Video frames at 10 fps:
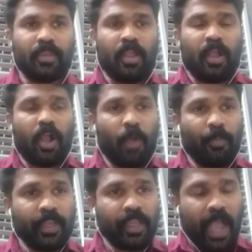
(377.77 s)
How
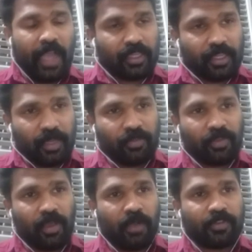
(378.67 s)
many atoms
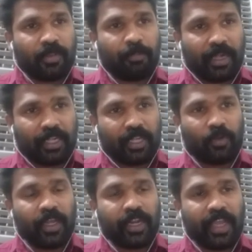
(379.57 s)
of the
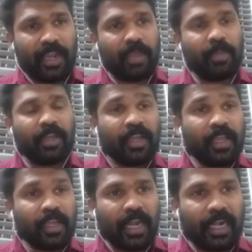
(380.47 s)
particular element
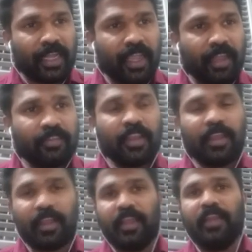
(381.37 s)
contains
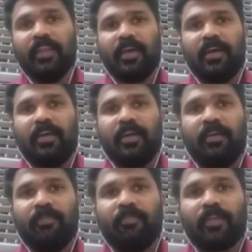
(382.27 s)
in a
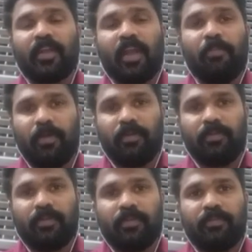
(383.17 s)
compound
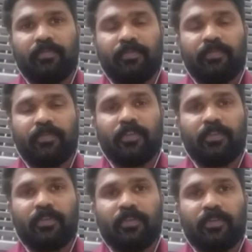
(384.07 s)

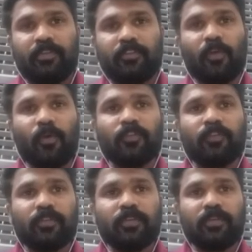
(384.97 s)

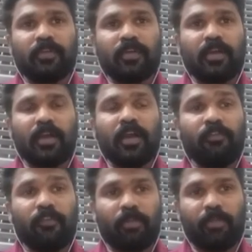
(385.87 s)
shows a
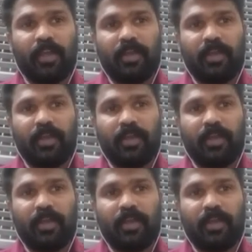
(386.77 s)
formula.